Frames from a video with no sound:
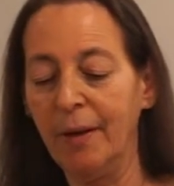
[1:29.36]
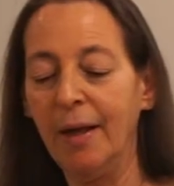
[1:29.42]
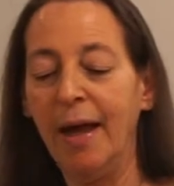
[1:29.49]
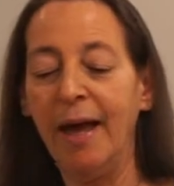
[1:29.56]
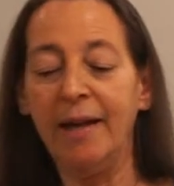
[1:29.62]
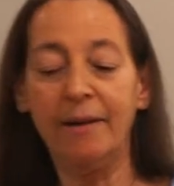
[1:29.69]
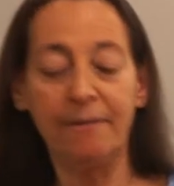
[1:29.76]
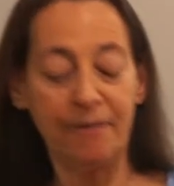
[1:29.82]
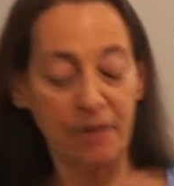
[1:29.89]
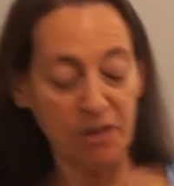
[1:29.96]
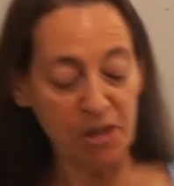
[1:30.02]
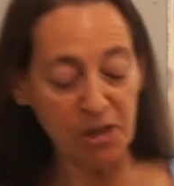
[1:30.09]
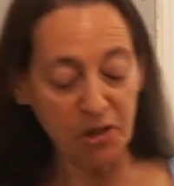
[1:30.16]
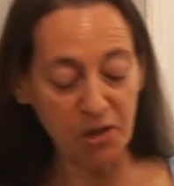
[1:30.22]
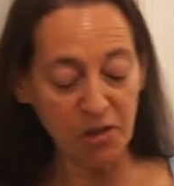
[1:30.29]
And if your
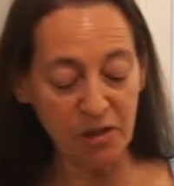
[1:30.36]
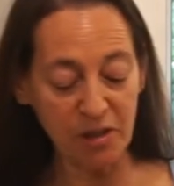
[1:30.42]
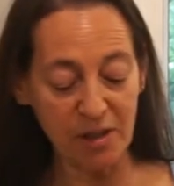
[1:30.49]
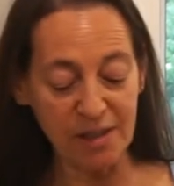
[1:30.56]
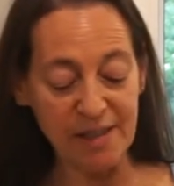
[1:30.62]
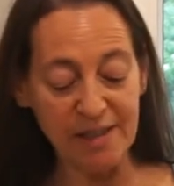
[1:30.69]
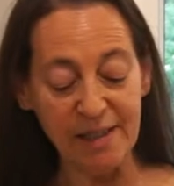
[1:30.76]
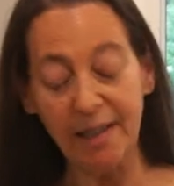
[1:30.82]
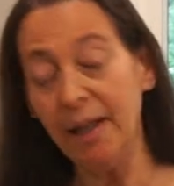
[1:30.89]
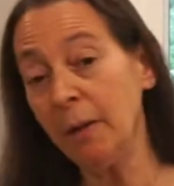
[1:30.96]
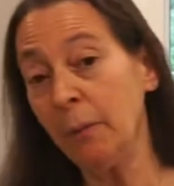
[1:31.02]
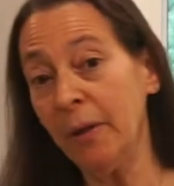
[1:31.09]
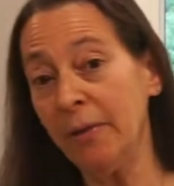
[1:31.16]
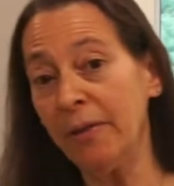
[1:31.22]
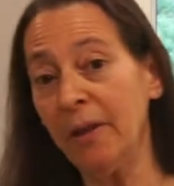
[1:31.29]
children are
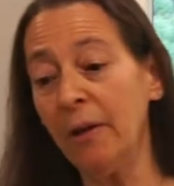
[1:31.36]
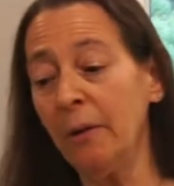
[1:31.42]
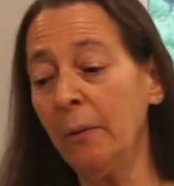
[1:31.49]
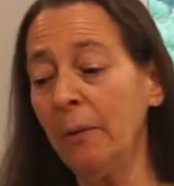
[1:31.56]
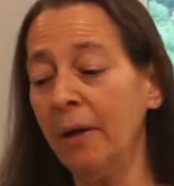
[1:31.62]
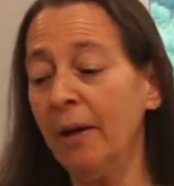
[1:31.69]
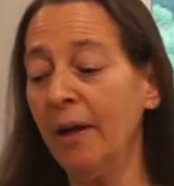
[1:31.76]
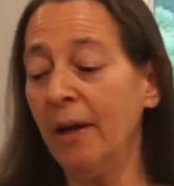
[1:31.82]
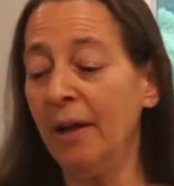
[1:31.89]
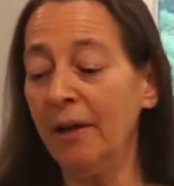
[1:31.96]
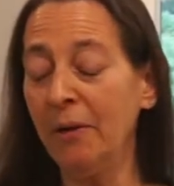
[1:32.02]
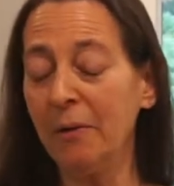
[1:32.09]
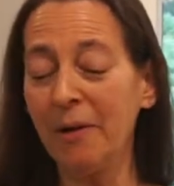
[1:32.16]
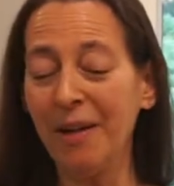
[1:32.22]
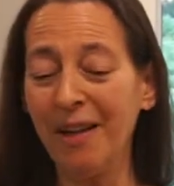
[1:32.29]
sitting with you,
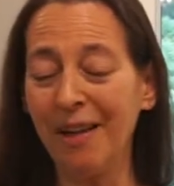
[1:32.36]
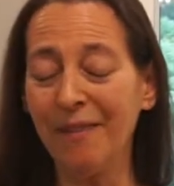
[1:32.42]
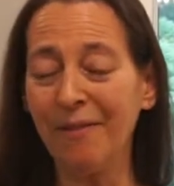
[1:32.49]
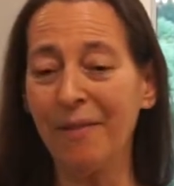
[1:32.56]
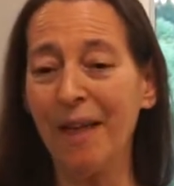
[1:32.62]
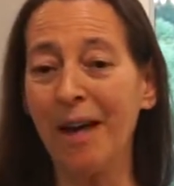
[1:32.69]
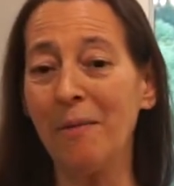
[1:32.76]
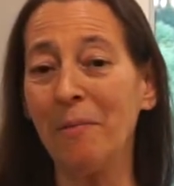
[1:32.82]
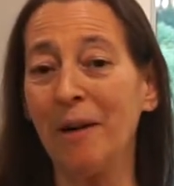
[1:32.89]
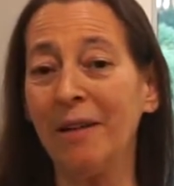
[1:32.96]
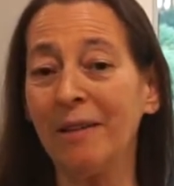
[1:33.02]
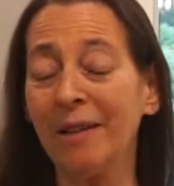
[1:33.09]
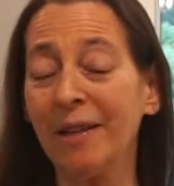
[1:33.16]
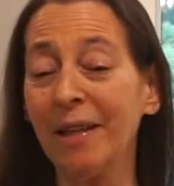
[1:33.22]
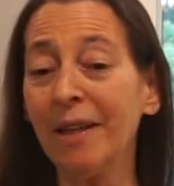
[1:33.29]
you can give them a
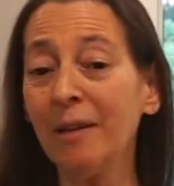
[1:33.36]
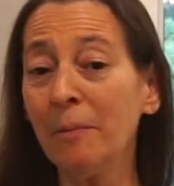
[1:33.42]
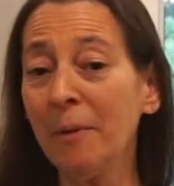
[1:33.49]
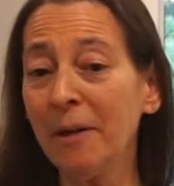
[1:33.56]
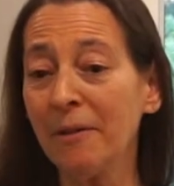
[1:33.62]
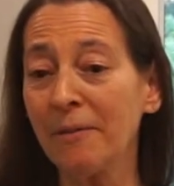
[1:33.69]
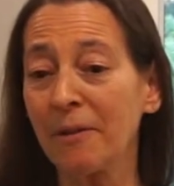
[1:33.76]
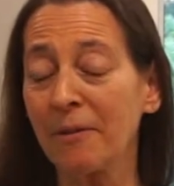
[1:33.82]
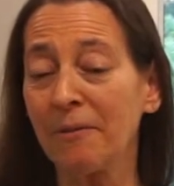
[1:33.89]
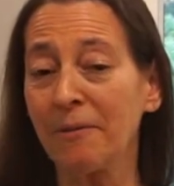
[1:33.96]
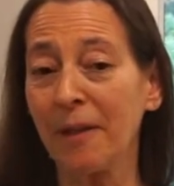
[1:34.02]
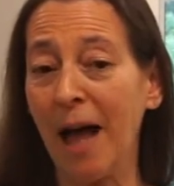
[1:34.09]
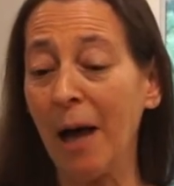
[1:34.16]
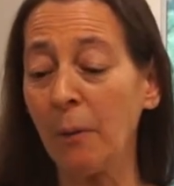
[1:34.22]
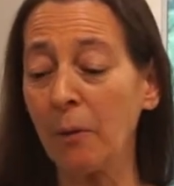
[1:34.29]
little bit of the
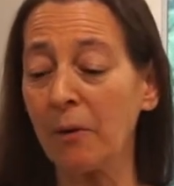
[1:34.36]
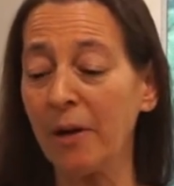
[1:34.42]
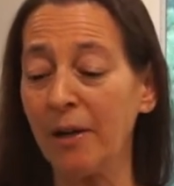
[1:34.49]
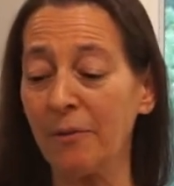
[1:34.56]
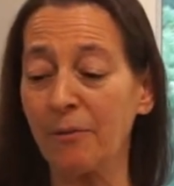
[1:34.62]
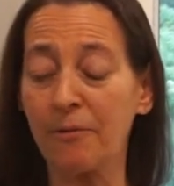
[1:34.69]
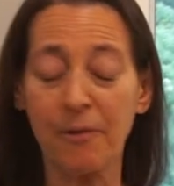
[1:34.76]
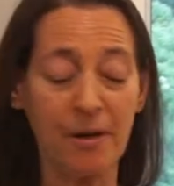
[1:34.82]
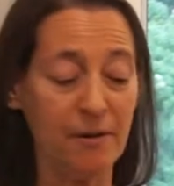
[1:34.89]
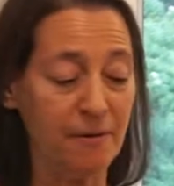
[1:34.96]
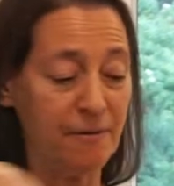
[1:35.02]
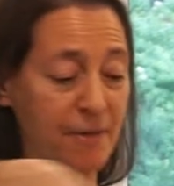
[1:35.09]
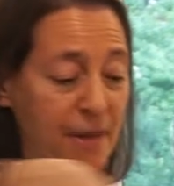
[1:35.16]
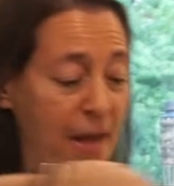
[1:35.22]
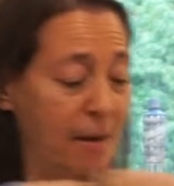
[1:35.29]
flour in front
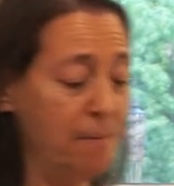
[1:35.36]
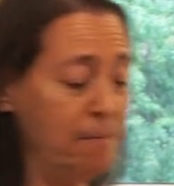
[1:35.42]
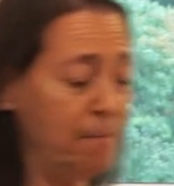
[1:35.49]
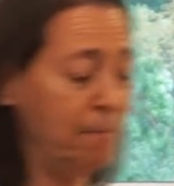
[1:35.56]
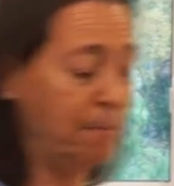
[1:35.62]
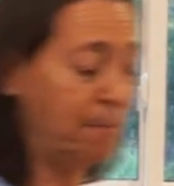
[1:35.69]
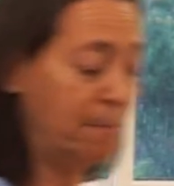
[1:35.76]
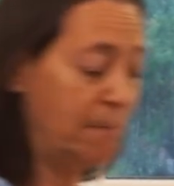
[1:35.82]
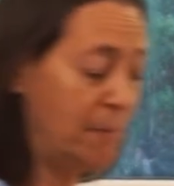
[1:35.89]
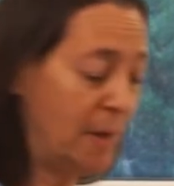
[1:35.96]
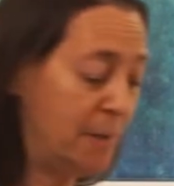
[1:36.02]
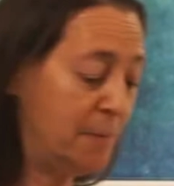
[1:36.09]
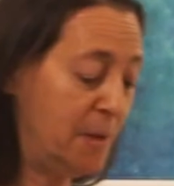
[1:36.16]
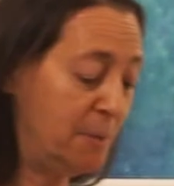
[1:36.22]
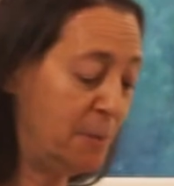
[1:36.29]
of them.
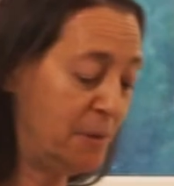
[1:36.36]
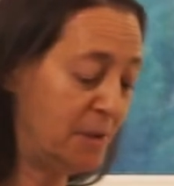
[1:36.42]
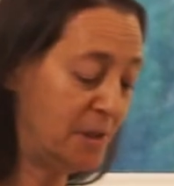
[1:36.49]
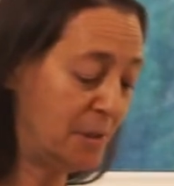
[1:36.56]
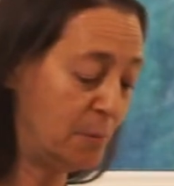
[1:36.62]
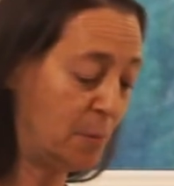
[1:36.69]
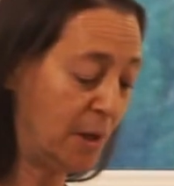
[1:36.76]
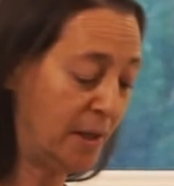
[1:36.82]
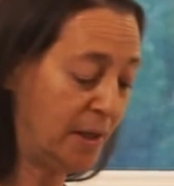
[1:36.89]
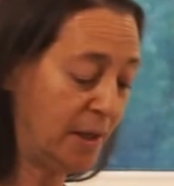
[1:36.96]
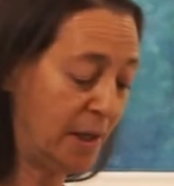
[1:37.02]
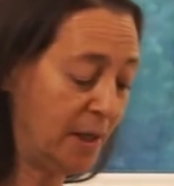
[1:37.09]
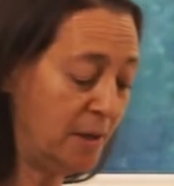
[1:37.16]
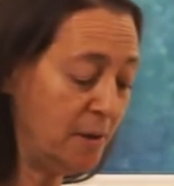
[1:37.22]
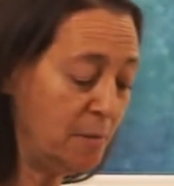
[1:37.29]
I'm going to put some right
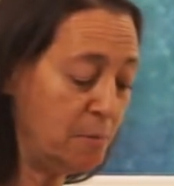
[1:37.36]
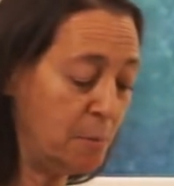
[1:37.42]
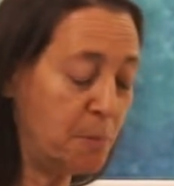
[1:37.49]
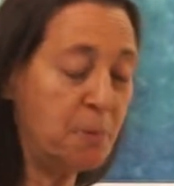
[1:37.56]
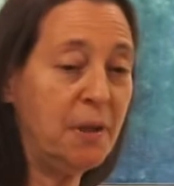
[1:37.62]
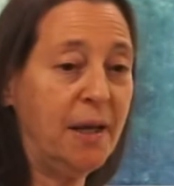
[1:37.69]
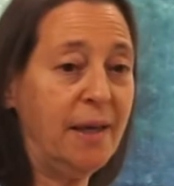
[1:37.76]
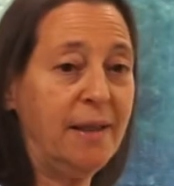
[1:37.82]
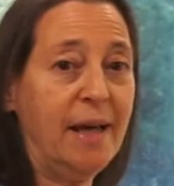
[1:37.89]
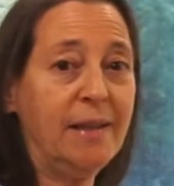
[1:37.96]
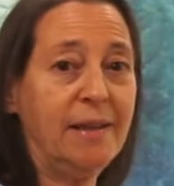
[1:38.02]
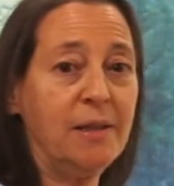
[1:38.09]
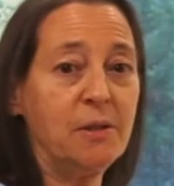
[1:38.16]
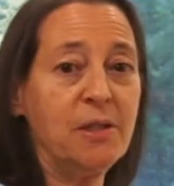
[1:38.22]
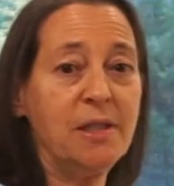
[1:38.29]
there, play that
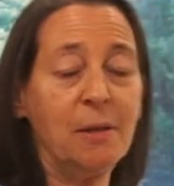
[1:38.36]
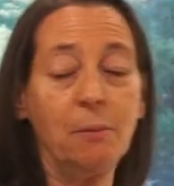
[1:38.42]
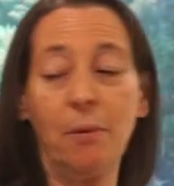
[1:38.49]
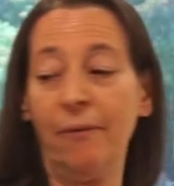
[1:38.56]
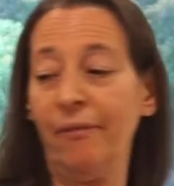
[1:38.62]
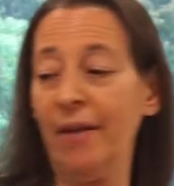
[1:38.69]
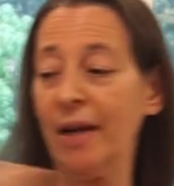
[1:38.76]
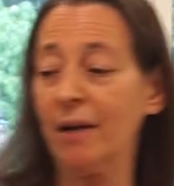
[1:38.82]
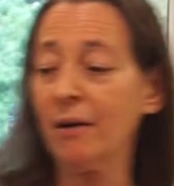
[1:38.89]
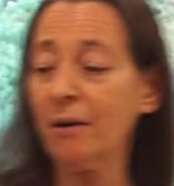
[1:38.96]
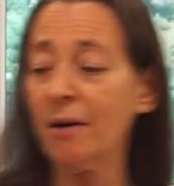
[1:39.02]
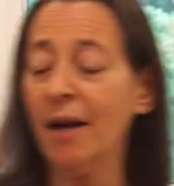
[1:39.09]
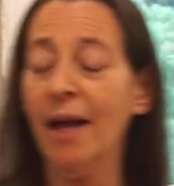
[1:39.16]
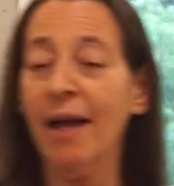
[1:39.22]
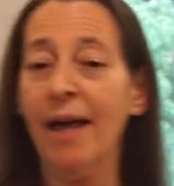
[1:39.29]
there's someone
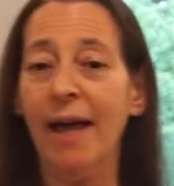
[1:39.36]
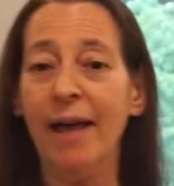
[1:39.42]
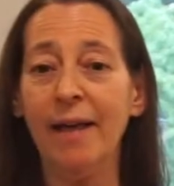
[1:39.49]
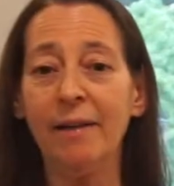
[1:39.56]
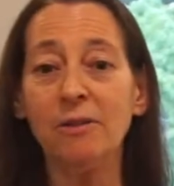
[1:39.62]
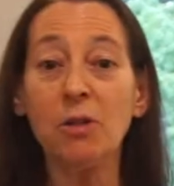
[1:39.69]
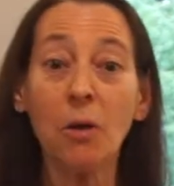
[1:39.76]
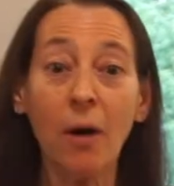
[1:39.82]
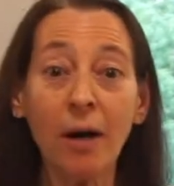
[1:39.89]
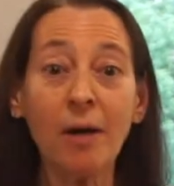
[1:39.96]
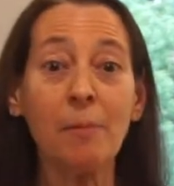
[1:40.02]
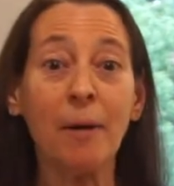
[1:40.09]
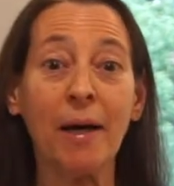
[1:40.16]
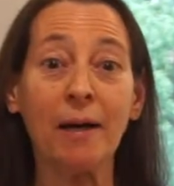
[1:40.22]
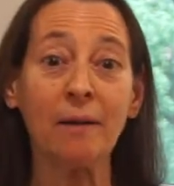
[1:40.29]
there, and talk
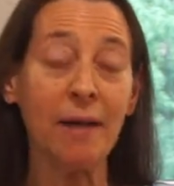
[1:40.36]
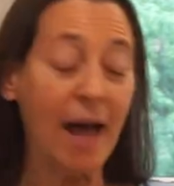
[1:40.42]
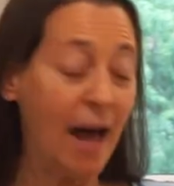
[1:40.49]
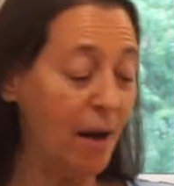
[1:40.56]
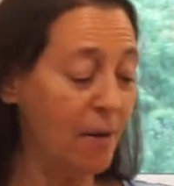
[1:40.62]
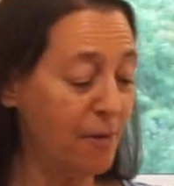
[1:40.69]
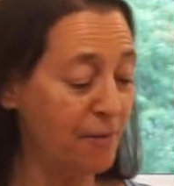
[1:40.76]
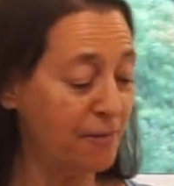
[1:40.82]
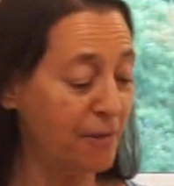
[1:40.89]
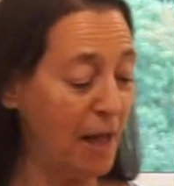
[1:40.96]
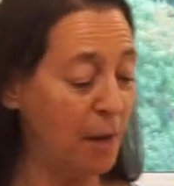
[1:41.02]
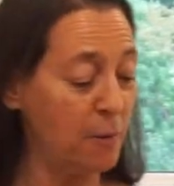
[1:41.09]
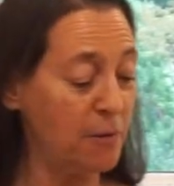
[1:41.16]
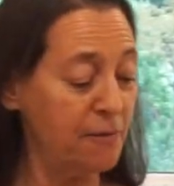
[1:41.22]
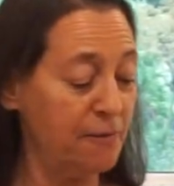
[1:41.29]
about how the
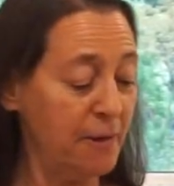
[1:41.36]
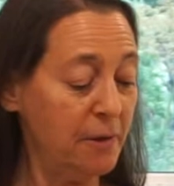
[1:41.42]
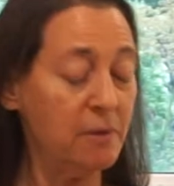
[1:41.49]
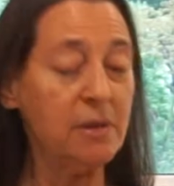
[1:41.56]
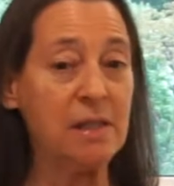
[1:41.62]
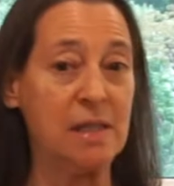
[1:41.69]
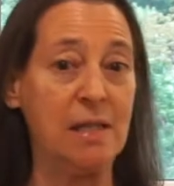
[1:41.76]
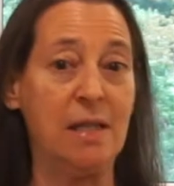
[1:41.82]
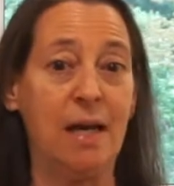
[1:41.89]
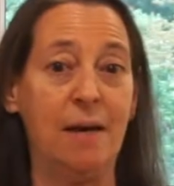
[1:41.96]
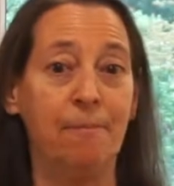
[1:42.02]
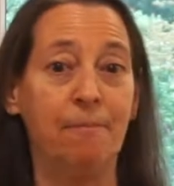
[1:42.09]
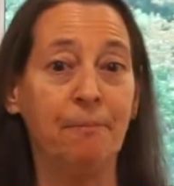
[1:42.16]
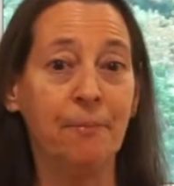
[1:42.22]
flour feels to them.